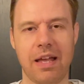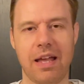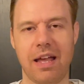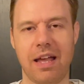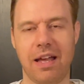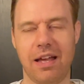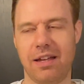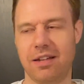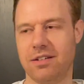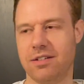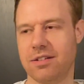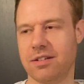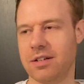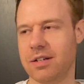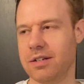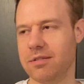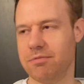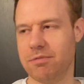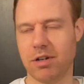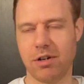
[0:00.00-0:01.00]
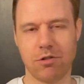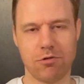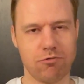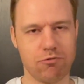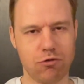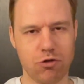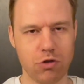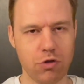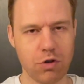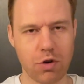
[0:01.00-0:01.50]
and, you know,
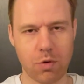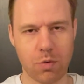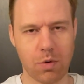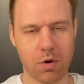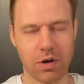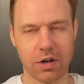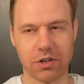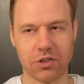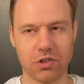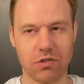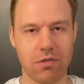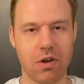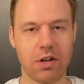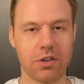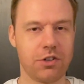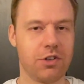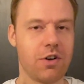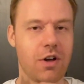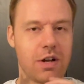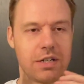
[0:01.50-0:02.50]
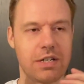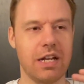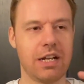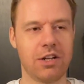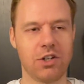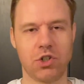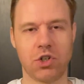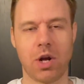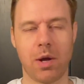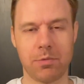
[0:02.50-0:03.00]
do your work so long as you're not
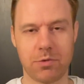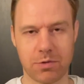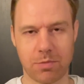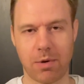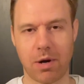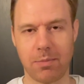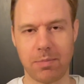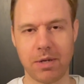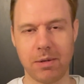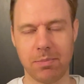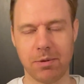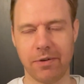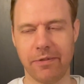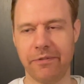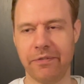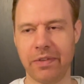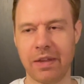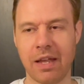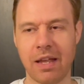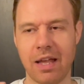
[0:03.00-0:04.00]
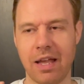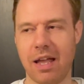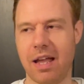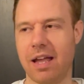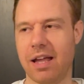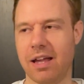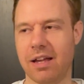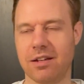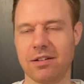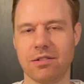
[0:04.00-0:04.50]
taking jobs from our people.
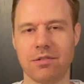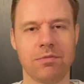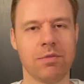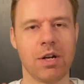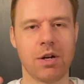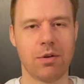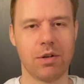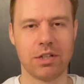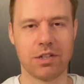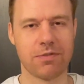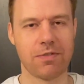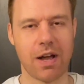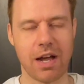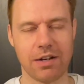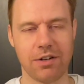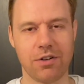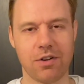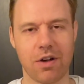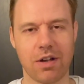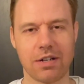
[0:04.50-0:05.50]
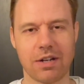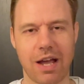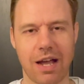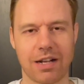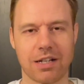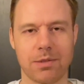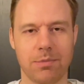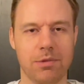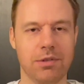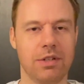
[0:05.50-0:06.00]
And, you know, it's fine, you're not
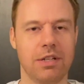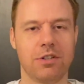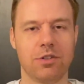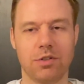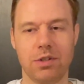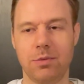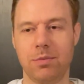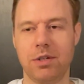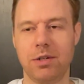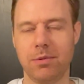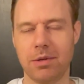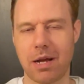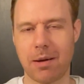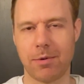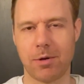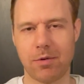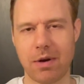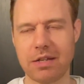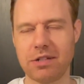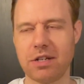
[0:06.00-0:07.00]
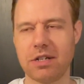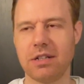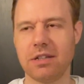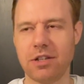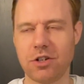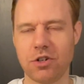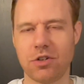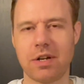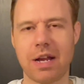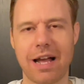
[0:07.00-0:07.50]
taxable. It's only when you become a resident
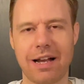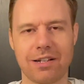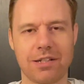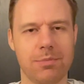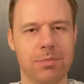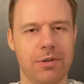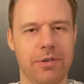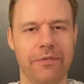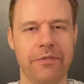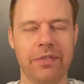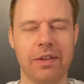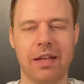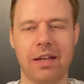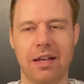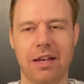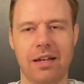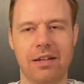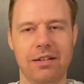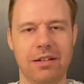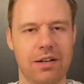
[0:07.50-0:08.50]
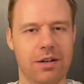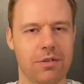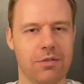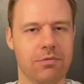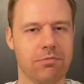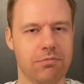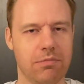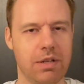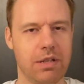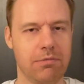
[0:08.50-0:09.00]
that you're taxable, and, you
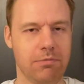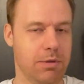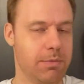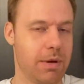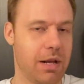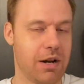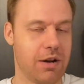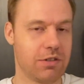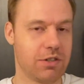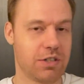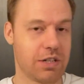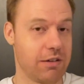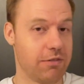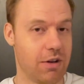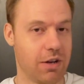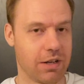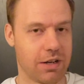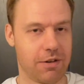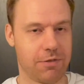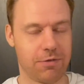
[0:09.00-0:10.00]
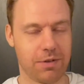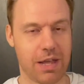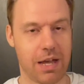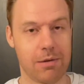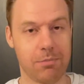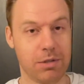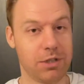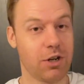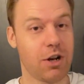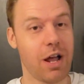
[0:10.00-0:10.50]
know, you may not stay long enough for
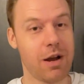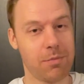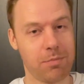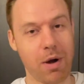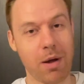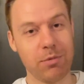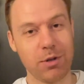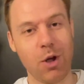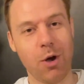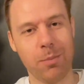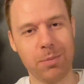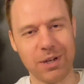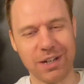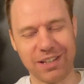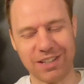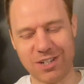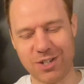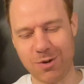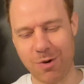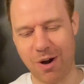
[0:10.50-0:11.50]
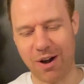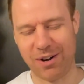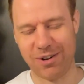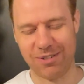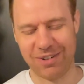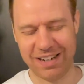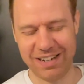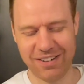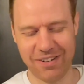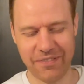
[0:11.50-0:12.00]
that, but they're kind of probably hoping that you are,
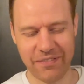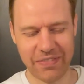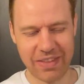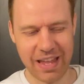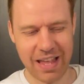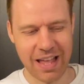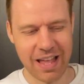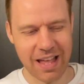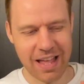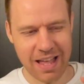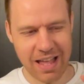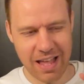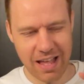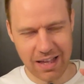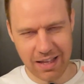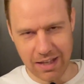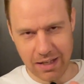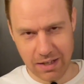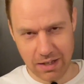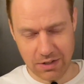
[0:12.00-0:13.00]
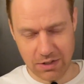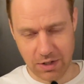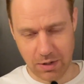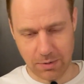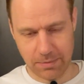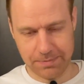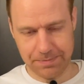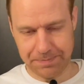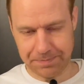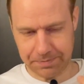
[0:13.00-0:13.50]
right?
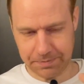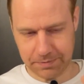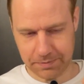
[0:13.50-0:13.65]
So